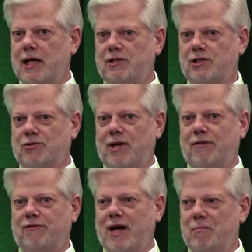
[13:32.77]
actually trying to
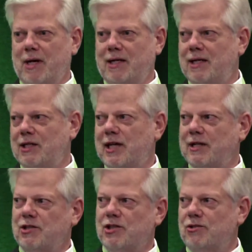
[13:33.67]
find money and
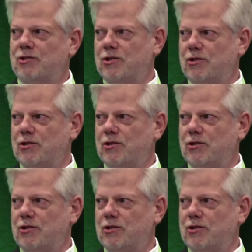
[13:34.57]
attach a student